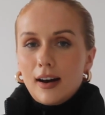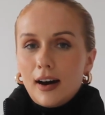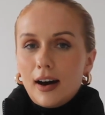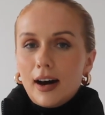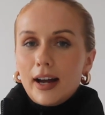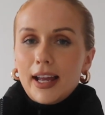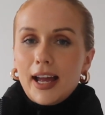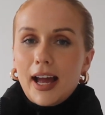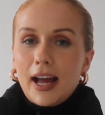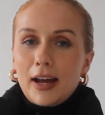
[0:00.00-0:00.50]

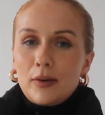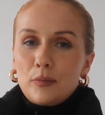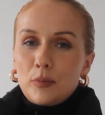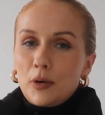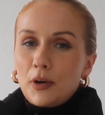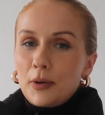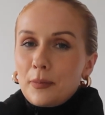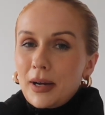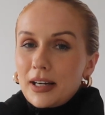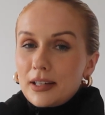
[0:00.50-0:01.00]
Hi and
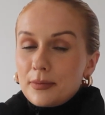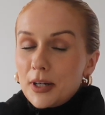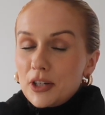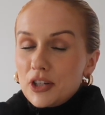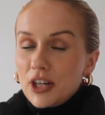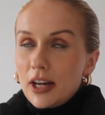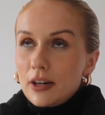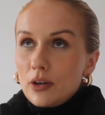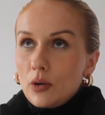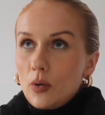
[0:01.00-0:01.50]
welcome back to my
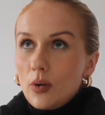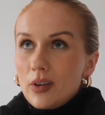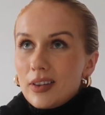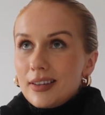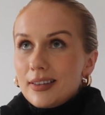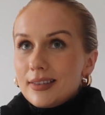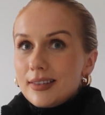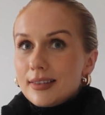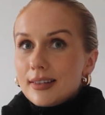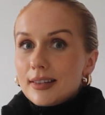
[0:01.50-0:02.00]
channel.
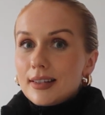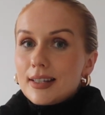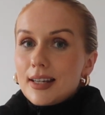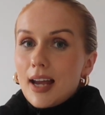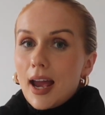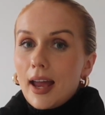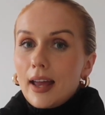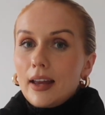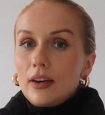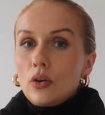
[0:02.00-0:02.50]
This is a
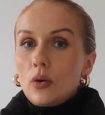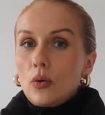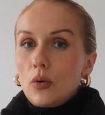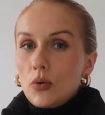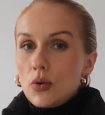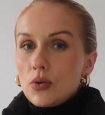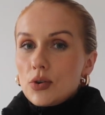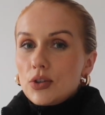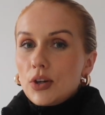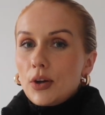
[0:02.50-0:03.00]
10
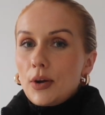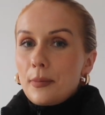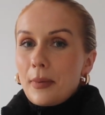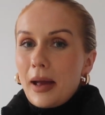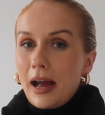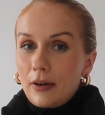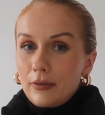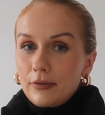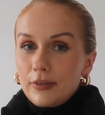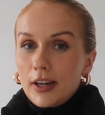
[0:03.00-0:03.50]
autumn
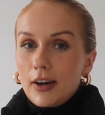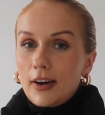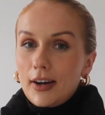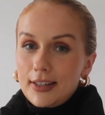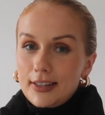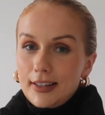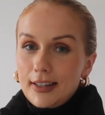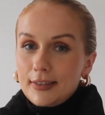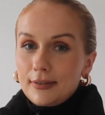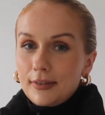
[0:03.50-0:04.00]
outfit
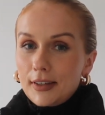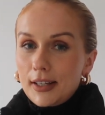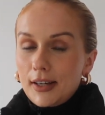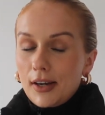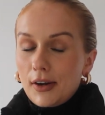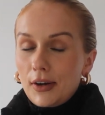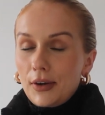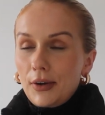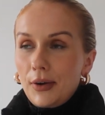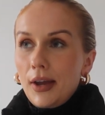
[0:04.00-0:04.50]
ideas
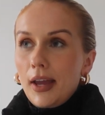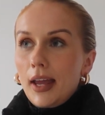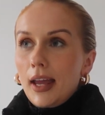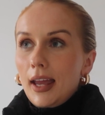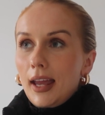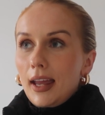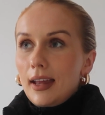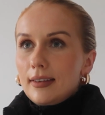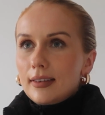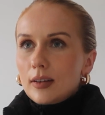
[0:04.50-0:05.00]
video.
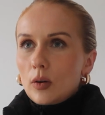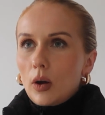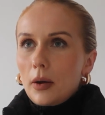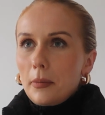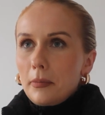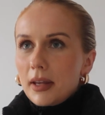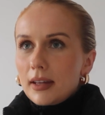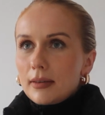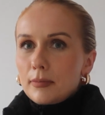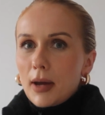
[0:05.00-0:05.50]
It's quite a
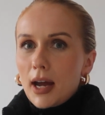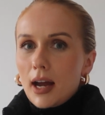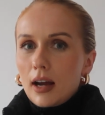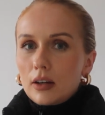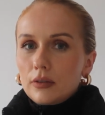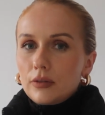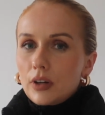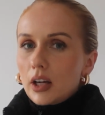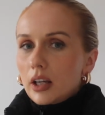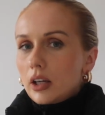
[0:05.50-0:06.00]
mixed
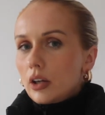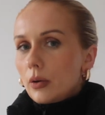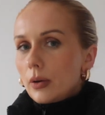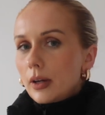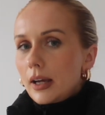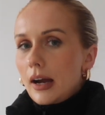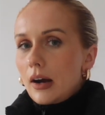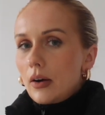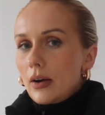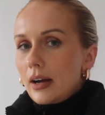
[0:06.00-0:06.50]
bag of like
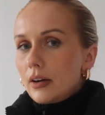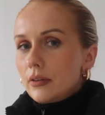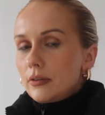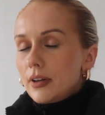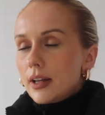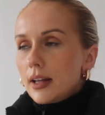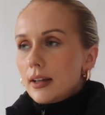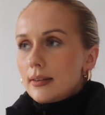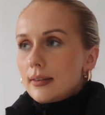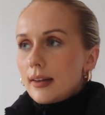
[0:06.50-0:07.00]
going out
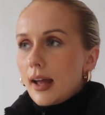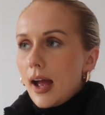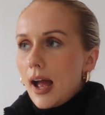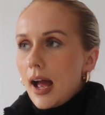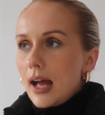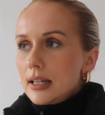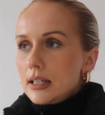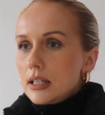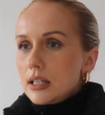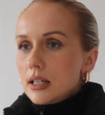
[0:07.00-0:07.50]
outfits
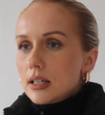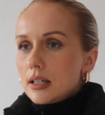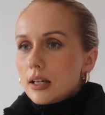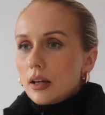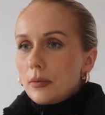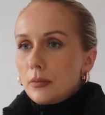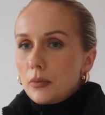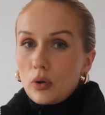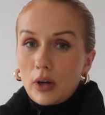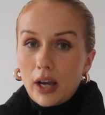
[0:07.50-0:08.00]
and
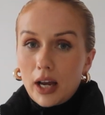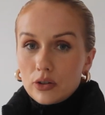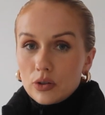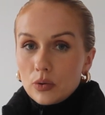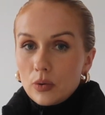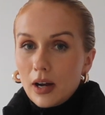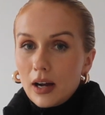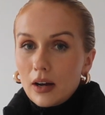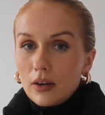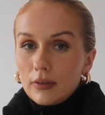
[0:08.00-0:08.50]
more
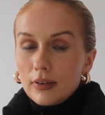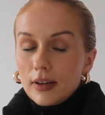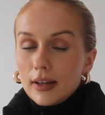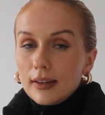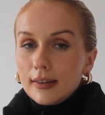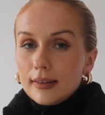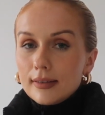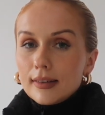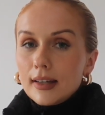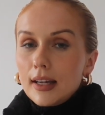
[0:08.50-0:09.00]
casual
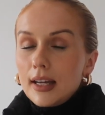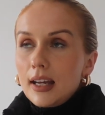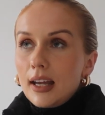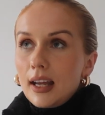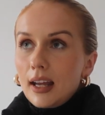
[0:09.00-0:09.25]
outfits.